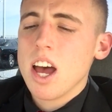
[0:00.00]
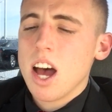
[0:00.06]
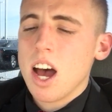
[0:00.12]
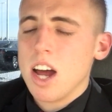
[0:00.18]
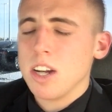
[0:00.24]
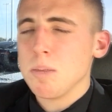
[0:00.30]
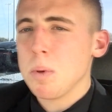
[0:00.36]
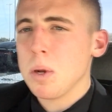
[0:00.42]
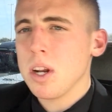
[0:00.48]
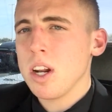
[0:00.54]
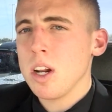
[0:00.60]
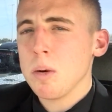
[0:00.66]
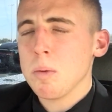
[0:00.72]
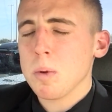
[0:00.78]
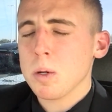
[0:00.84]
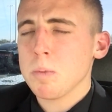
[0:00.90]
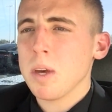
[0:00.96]
To put it
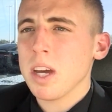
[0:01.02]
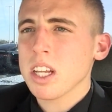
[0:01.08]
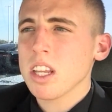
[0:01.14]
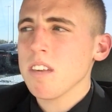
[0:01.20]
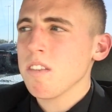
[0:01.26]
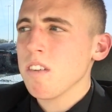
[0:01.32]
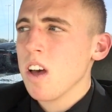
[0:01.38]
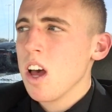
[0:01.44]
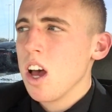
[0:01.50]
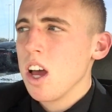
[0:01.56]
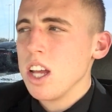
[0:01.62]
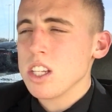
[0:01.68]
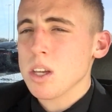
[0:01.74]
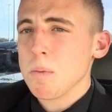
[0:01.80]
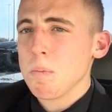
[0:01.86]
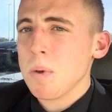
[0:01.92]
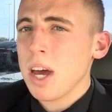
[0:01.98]
into perspective,
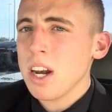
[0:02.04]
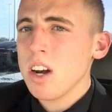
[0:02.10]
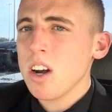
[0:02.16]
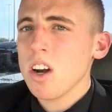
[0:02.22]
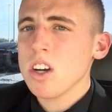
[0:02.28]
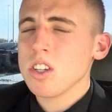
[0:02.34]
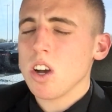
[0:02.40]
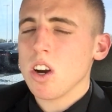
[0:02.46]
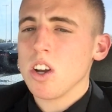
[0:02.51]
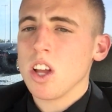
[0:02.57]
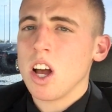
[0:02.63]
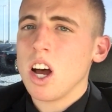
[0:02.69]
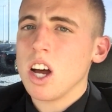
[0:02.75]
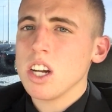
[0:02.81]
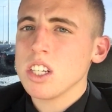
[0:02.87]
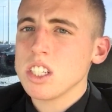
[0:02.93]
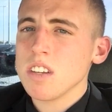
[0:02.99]
its competitors are the
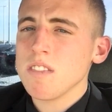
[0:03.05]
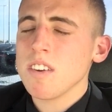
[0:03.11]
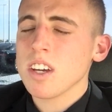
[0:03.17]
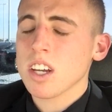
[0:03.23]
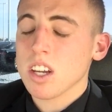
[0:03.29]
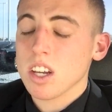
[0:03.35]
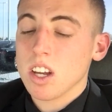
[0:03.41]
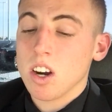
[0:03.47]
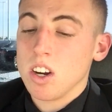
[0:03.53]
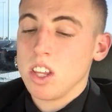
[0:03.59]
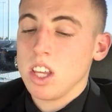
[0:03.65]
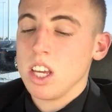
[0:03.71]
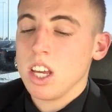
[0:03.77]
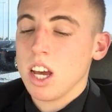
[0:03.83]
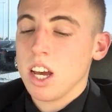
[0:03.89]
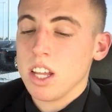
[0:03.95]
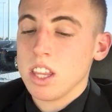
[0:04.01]
Honda Civic or the